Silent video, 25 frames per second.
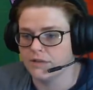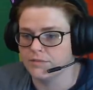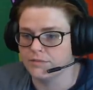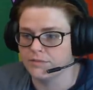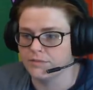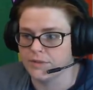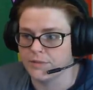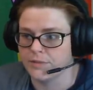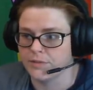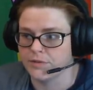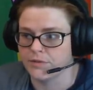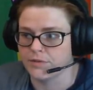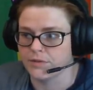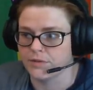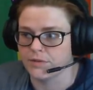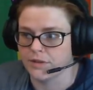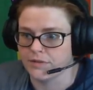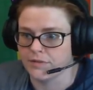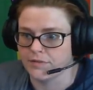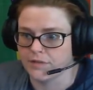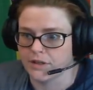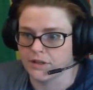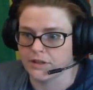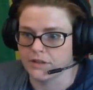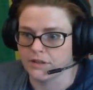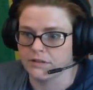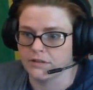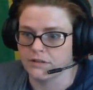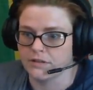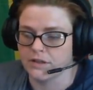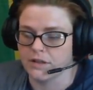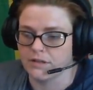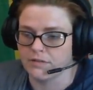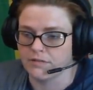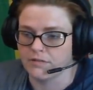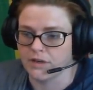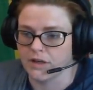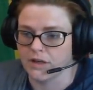People who are living in
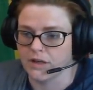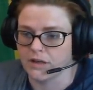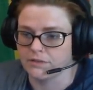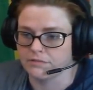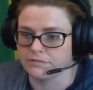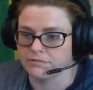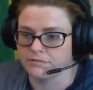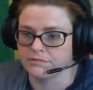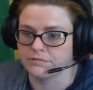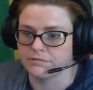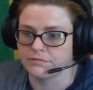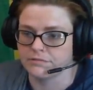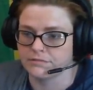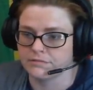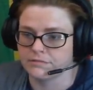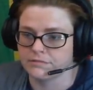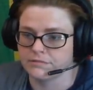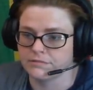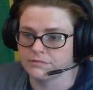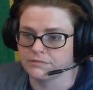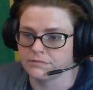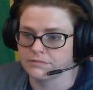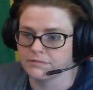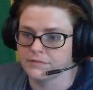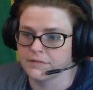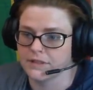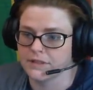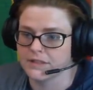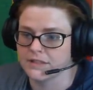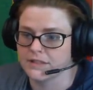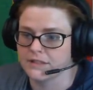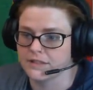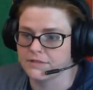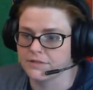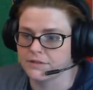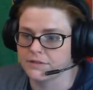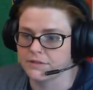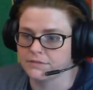a van, it's
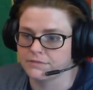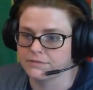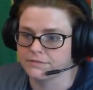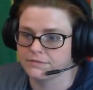different.